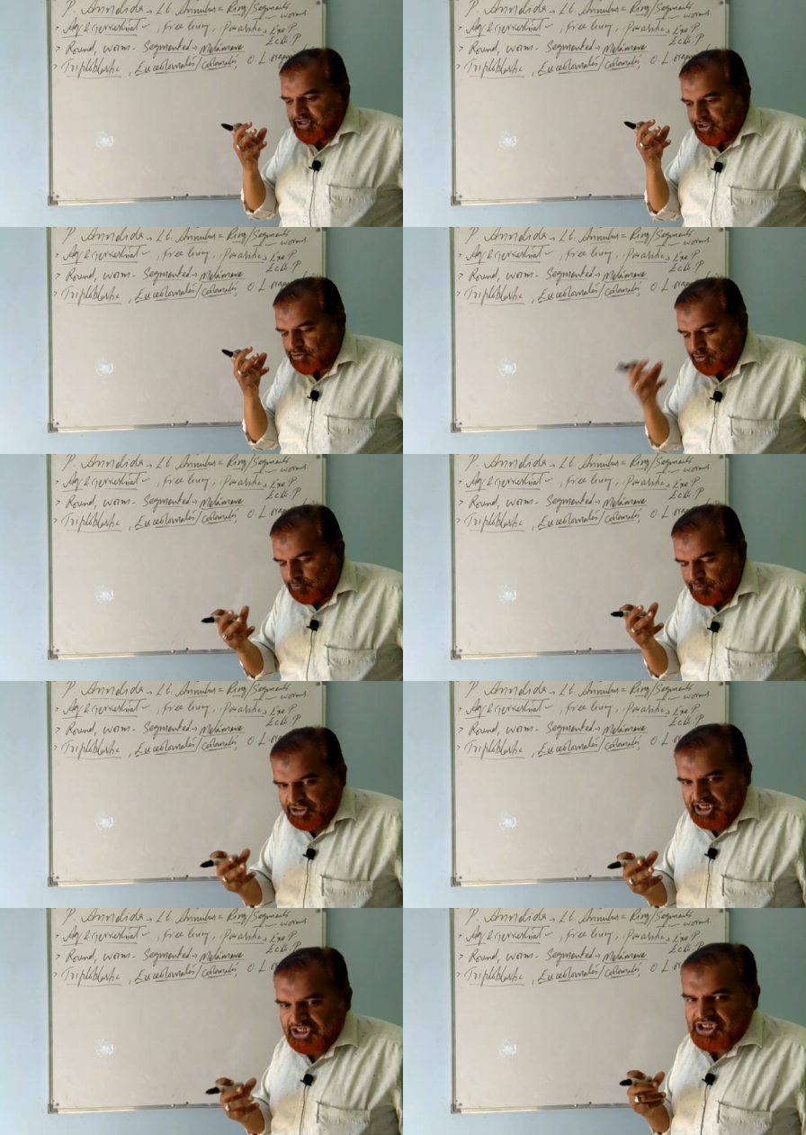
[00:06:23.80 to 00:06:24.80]
They do
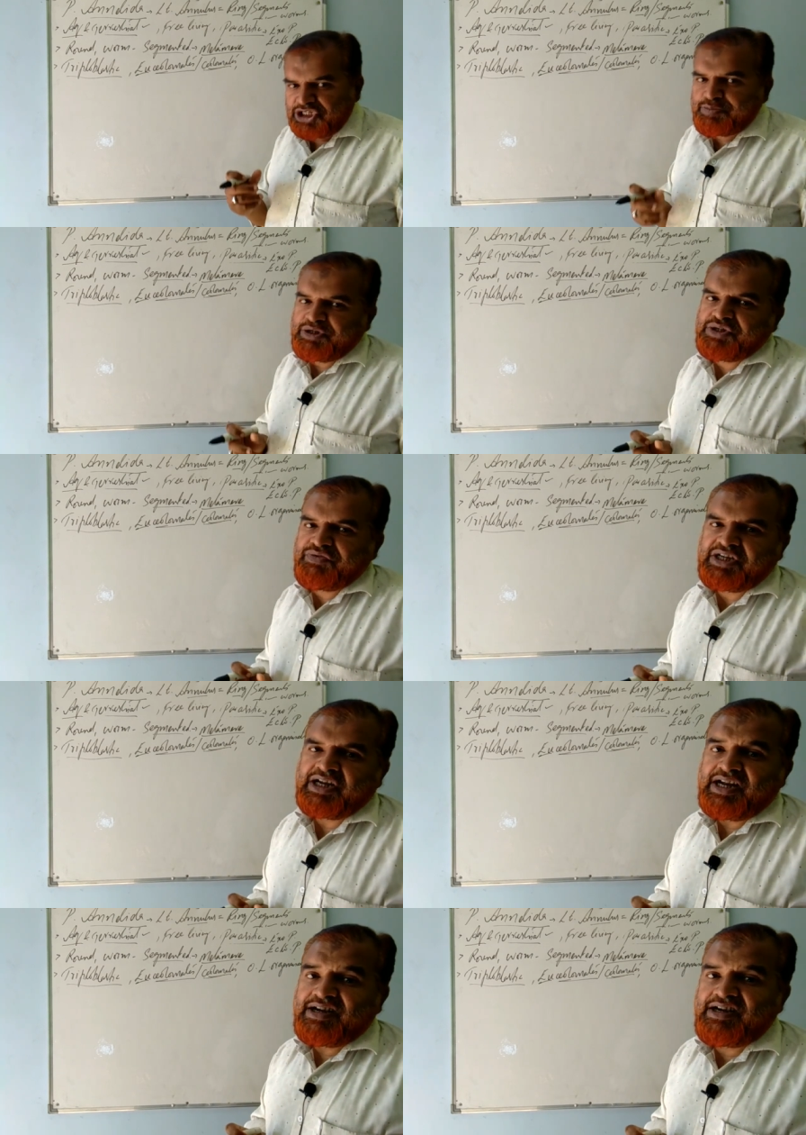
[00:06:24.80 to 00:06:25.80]
possess
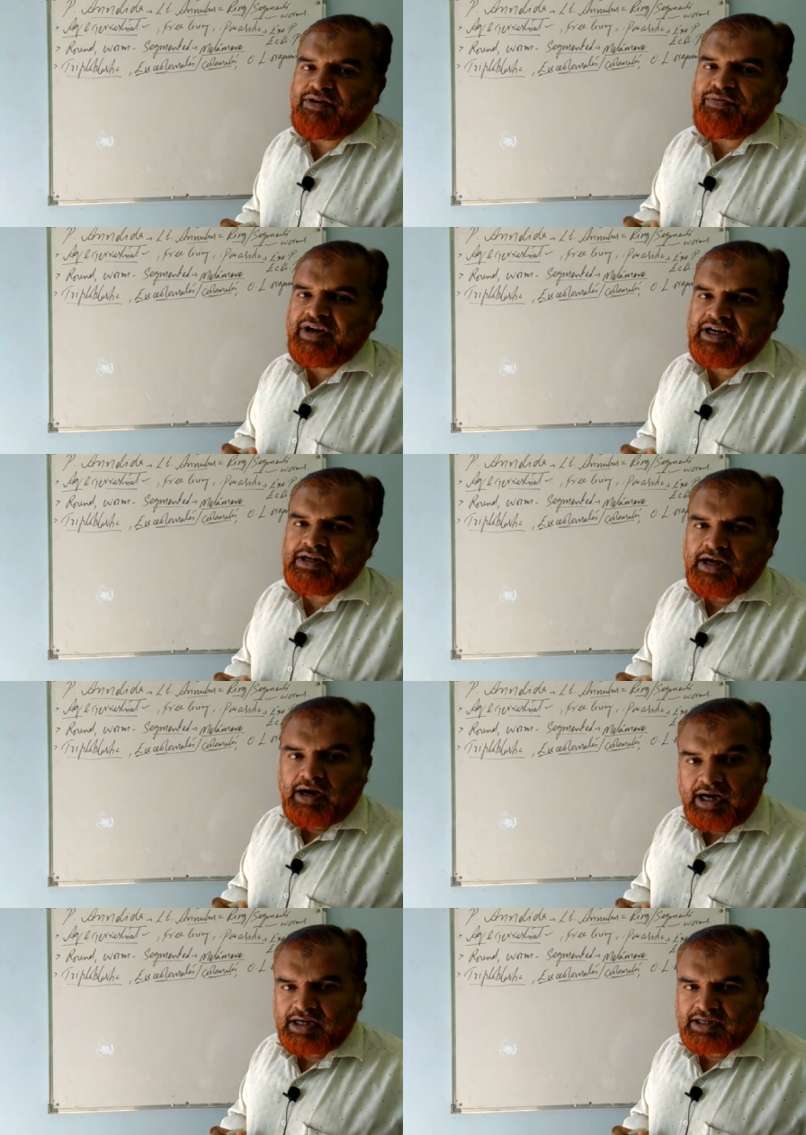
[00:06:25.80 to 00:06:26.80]
specific,
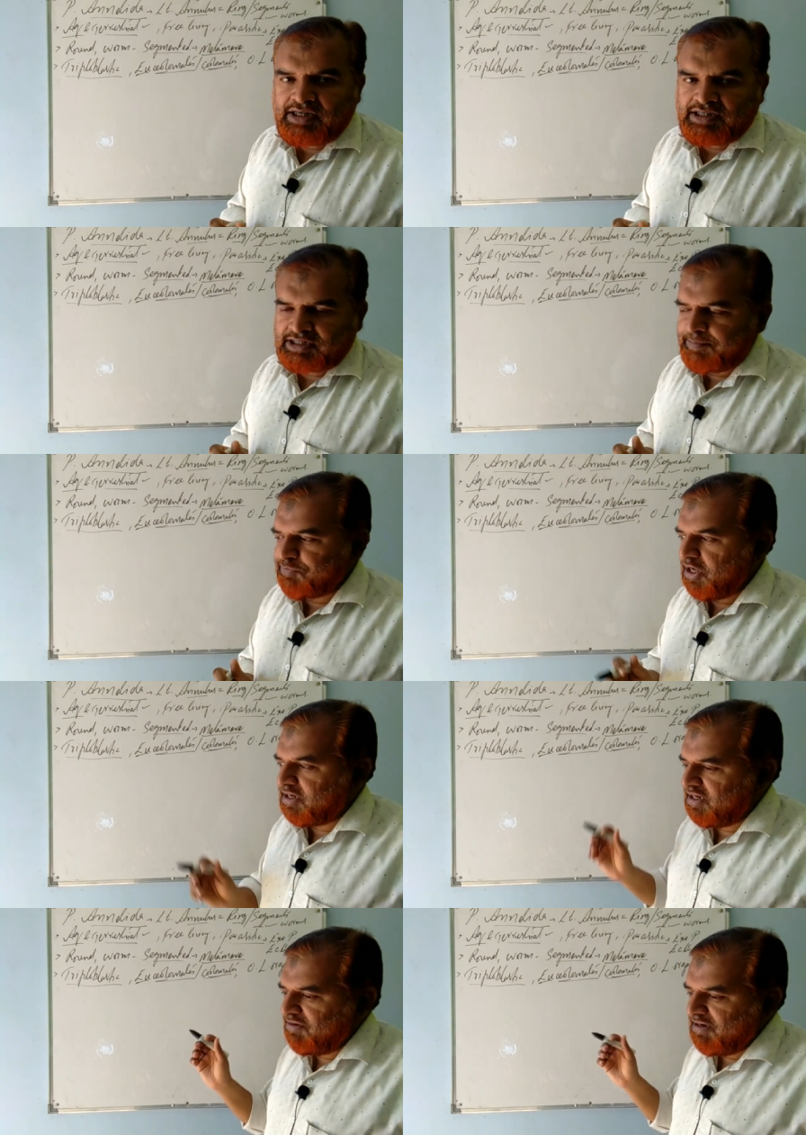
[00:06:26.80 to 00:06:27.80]
definite organs,
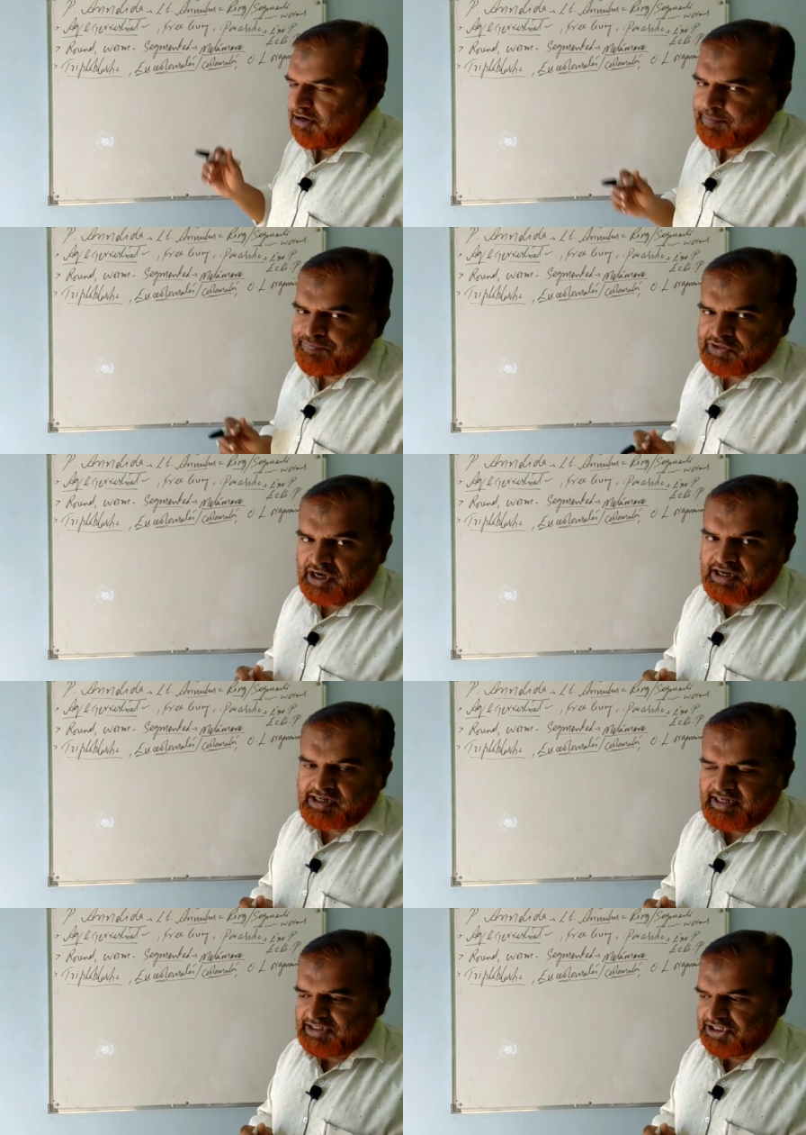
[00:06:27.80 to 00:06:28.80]
organ level of
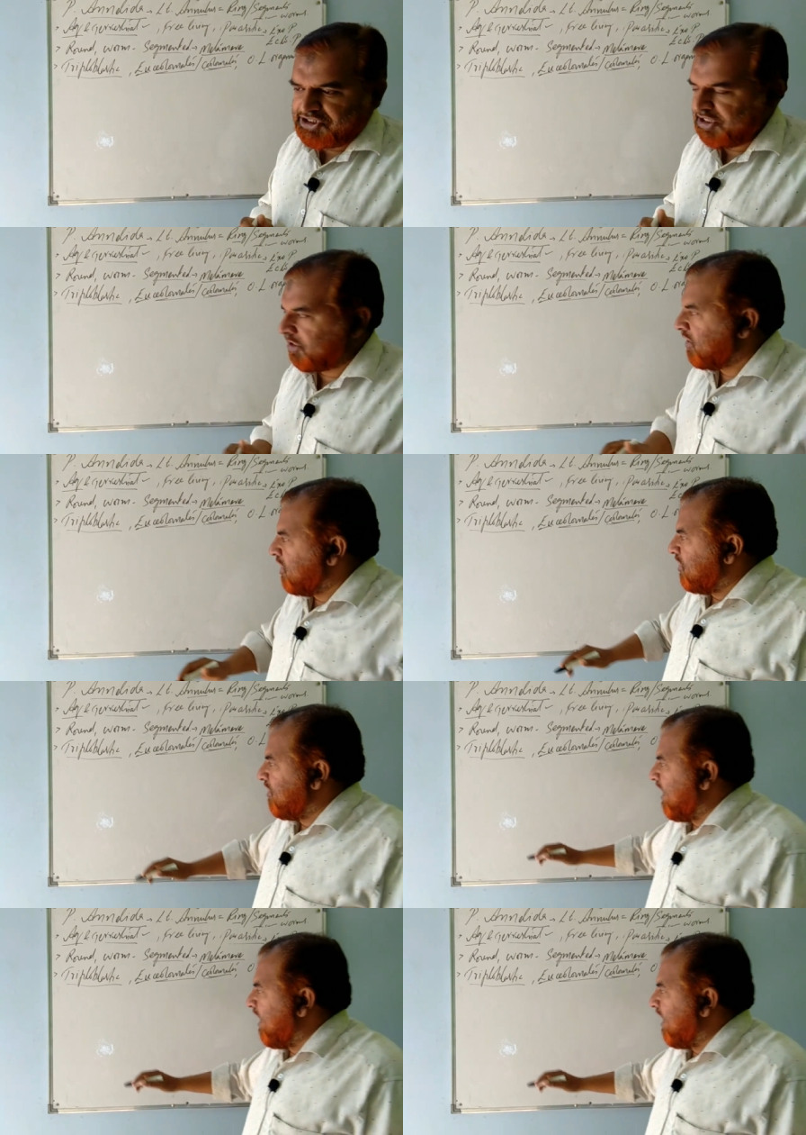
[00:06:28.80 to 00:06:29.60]
organization.